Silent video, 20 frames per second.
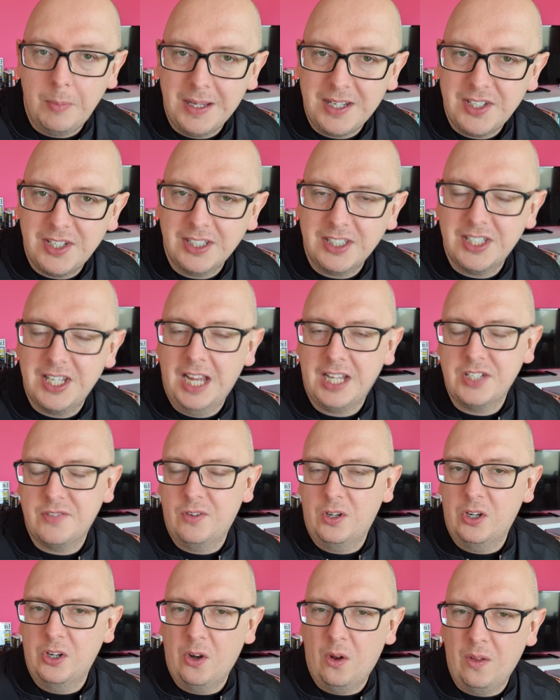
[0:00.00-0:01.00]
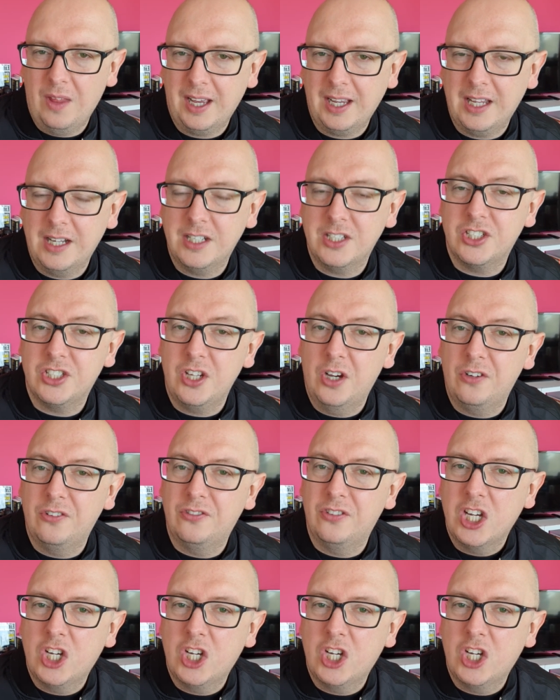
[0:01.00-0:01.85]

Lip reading: be successful and all that kind of stuff